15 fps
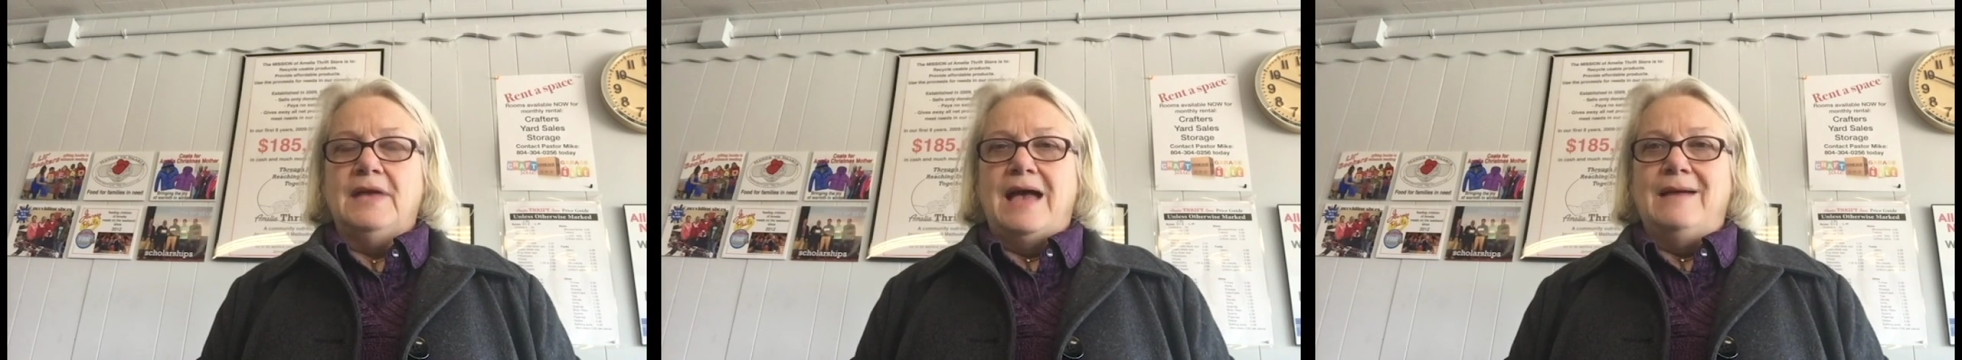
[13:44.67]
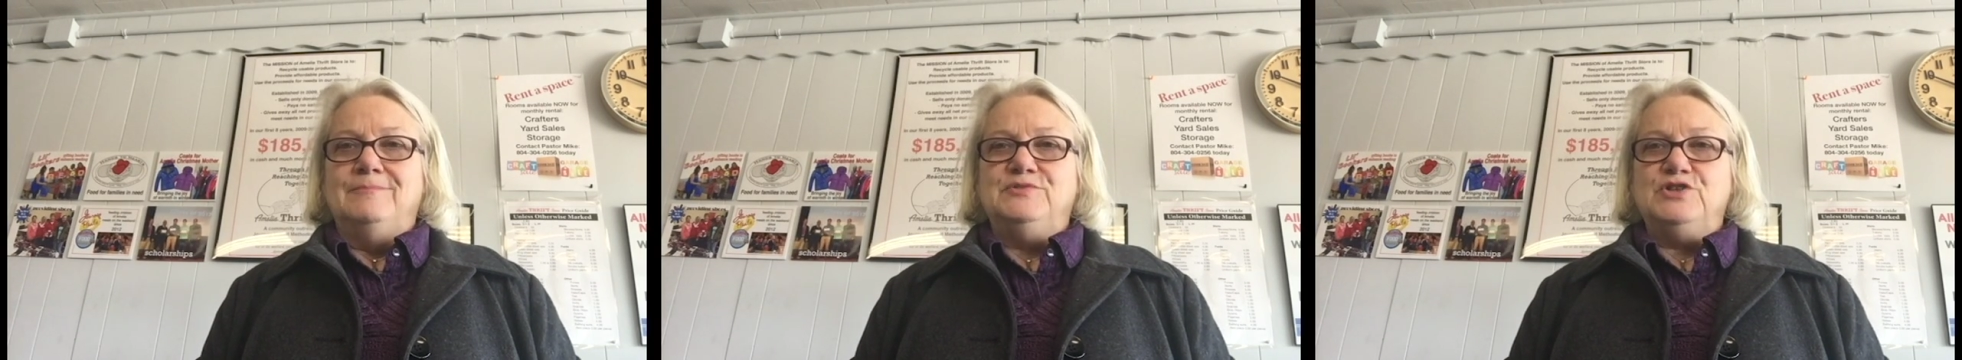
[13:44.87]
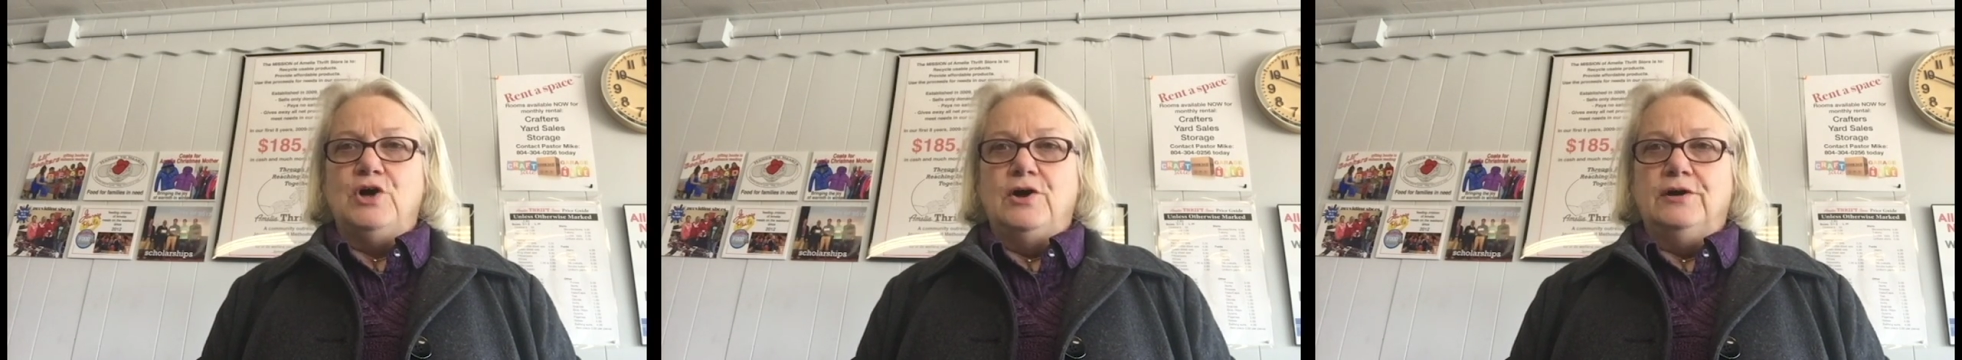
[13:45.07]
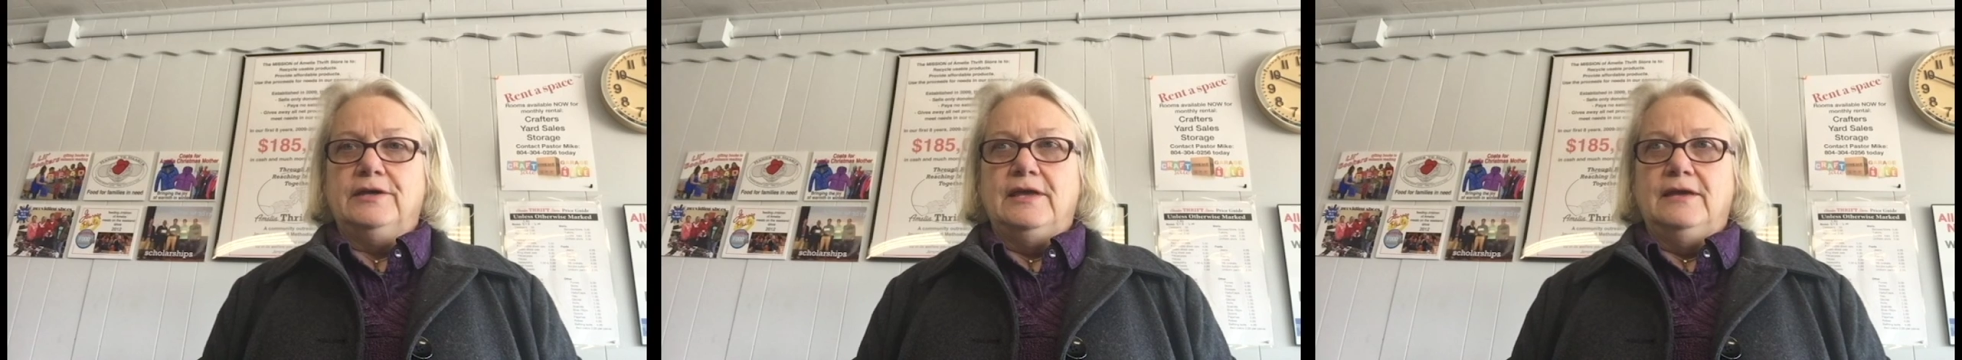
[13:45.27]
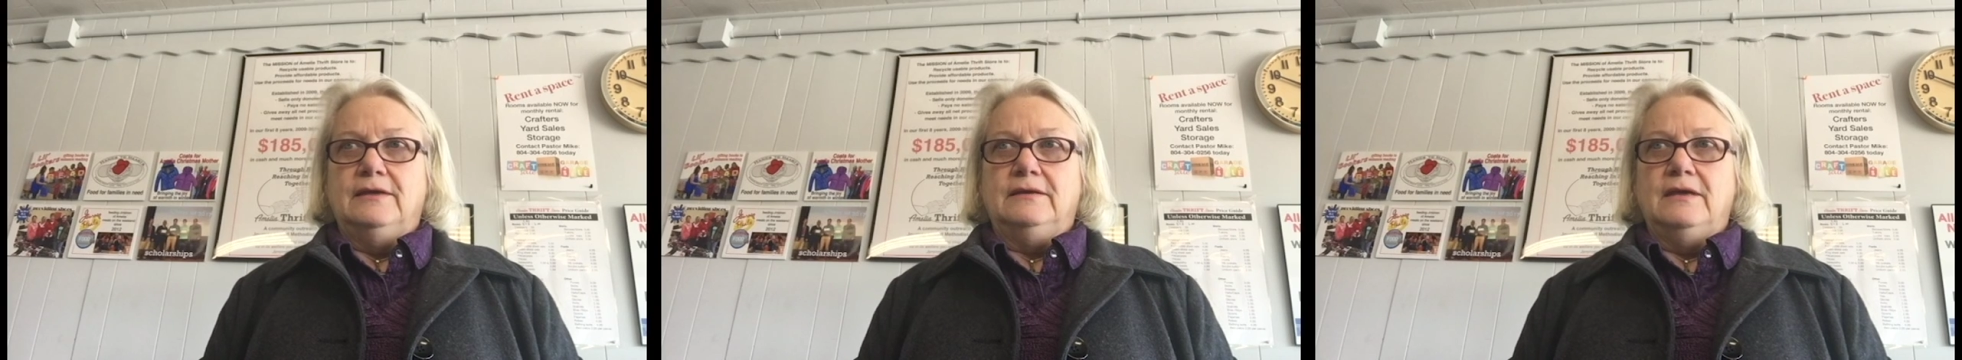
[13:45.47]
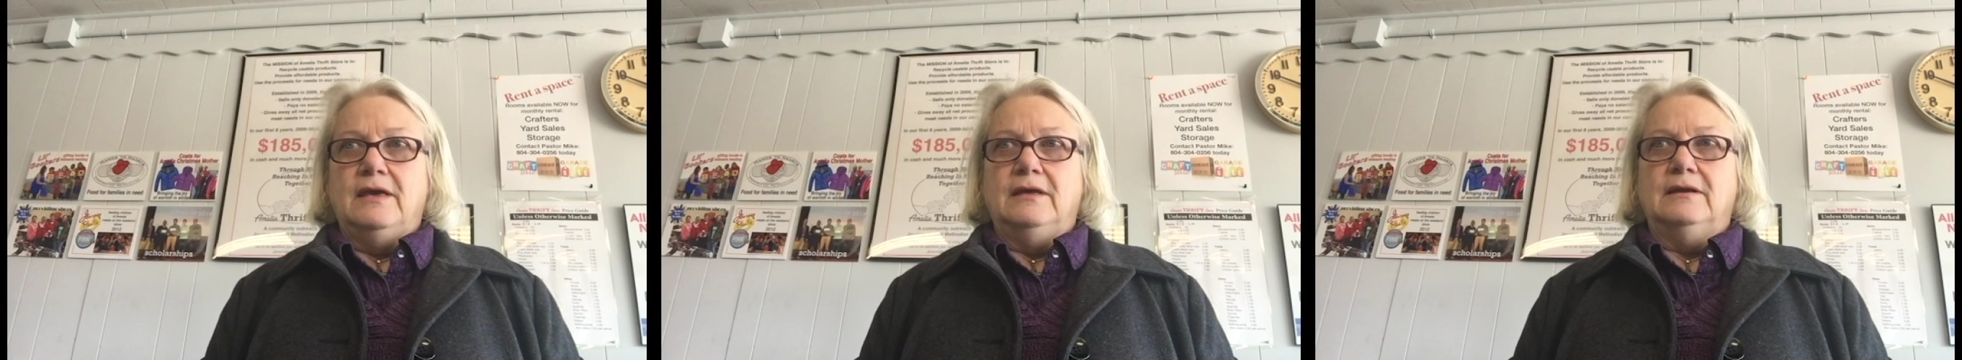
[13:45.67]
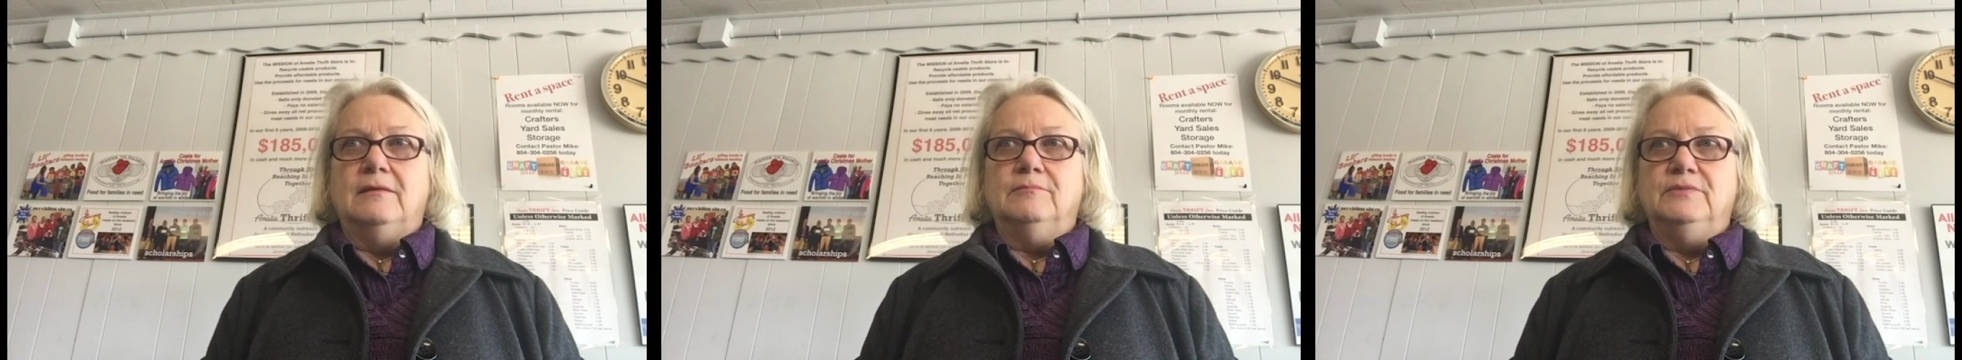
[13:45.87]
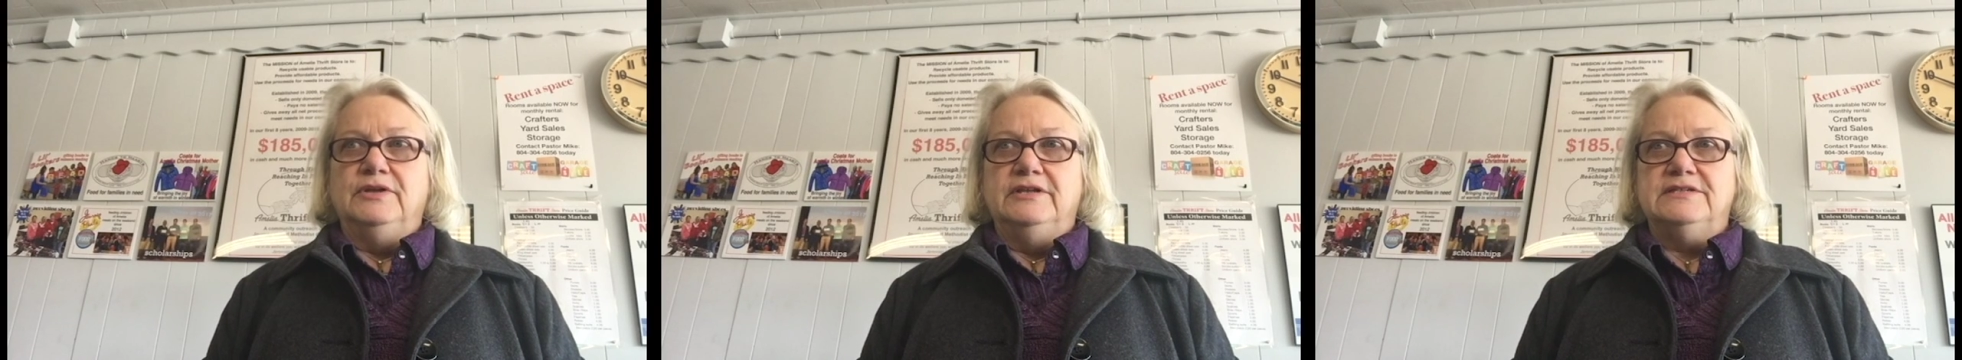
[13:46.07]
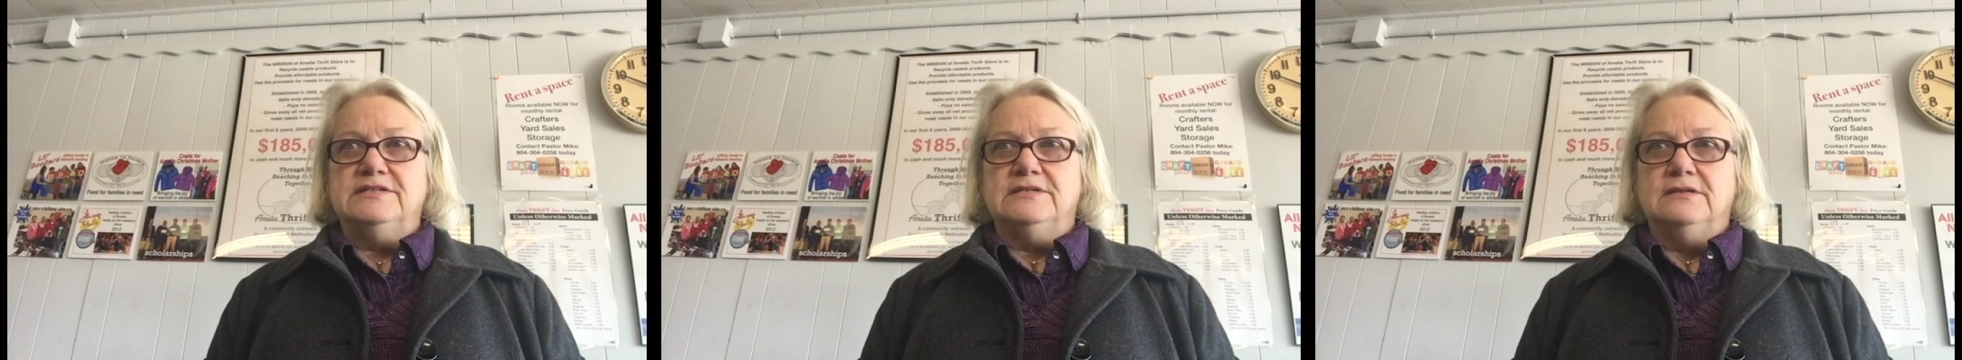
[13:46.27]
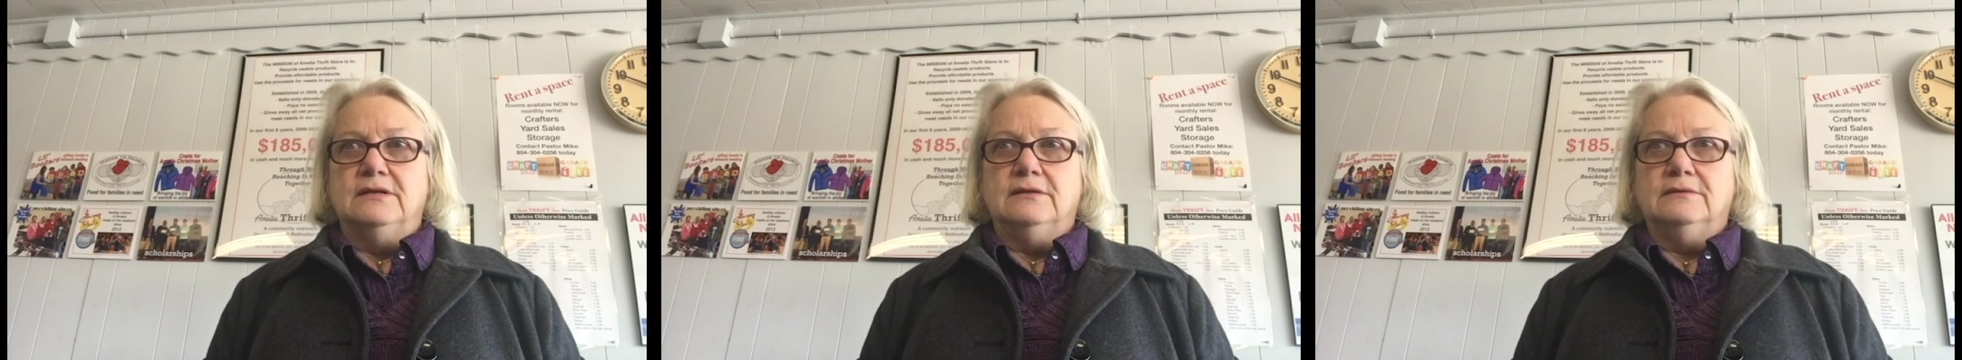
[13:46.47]
I'm talking and I'm
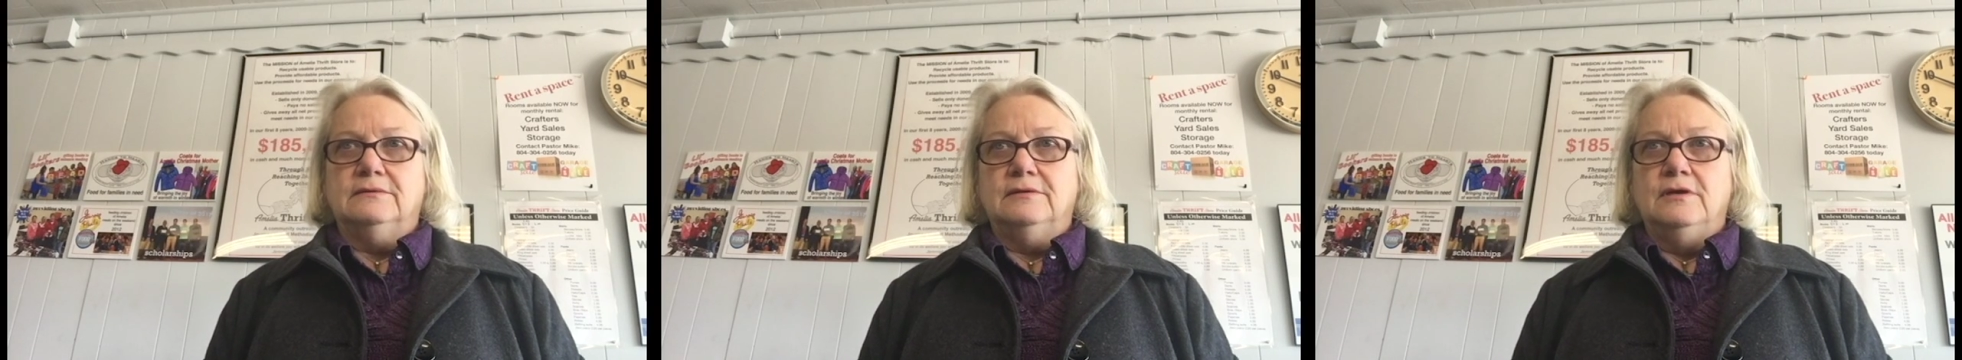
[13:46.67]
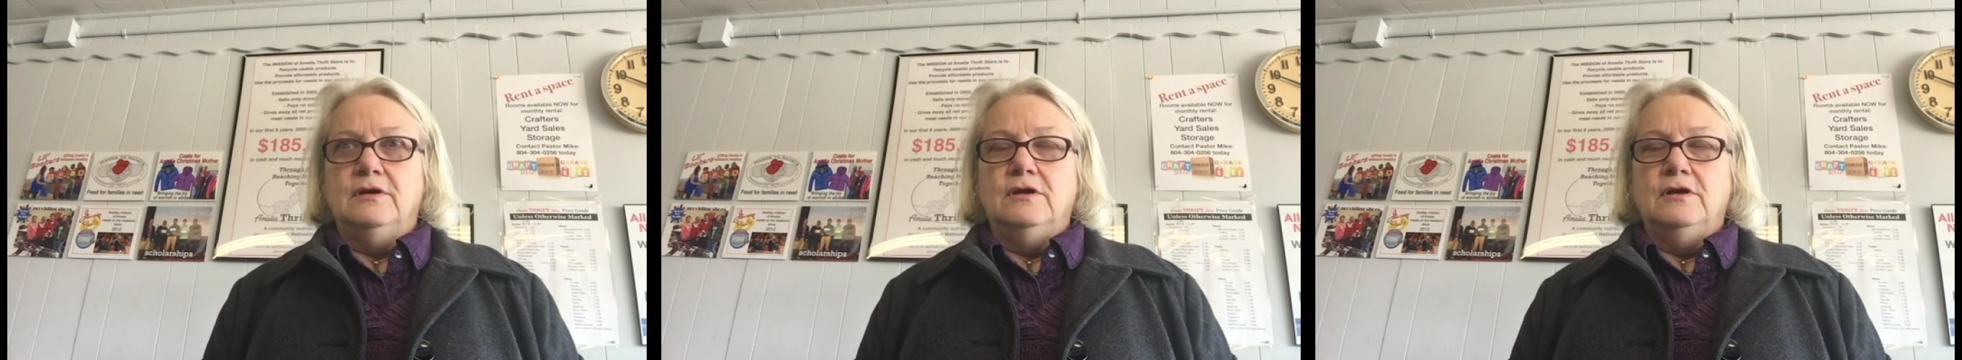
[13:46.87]
listening